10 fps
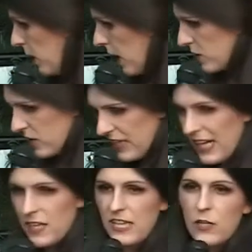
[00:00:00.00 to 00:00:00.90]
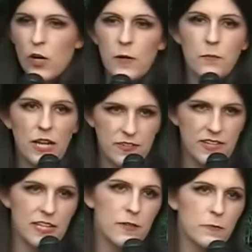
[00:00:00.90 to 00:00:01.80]
state-of-the-art
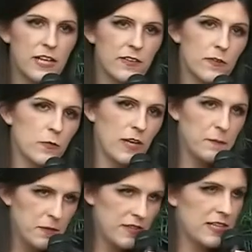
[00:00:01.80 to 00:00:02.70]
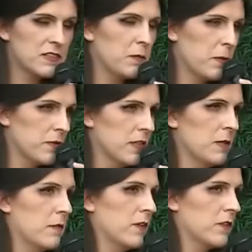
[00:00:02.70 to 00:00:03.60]
prosthetic devices for amputees, people in the
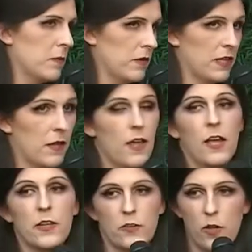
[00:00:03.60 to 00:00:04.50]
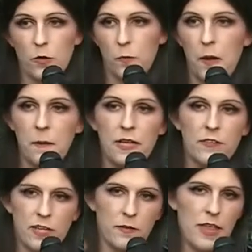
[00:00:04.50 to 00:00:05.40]
limb loss community. So the Republicans
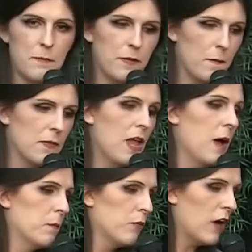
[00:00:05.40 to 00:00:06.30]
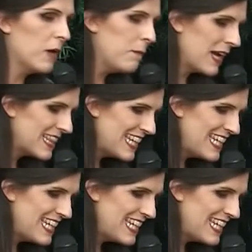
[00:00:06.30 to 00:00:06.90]
killed that bill. Brought it back the